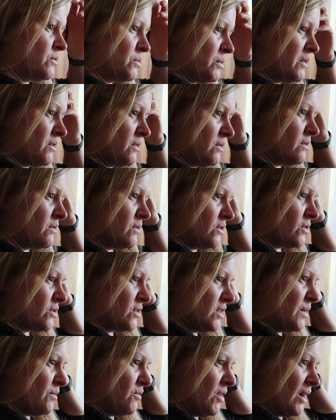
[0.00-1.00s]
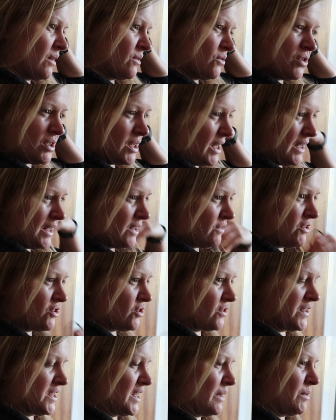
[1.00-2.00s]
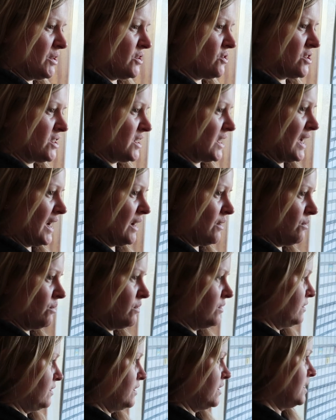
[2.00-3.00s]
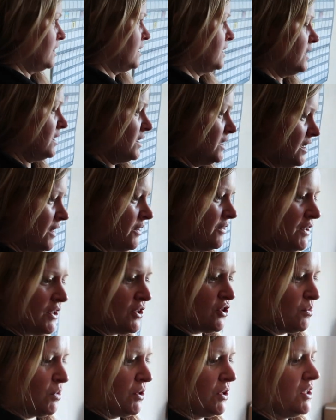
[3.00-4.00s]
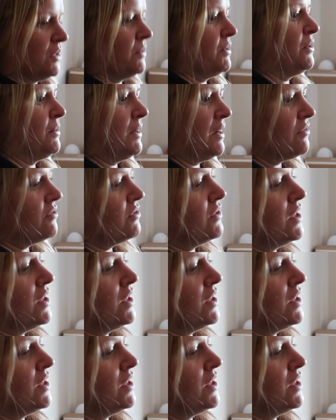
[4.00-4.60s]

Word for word: we just nip round, just like literally just for 10 minutes just to get out and yeah, finish up what you're doing or whatever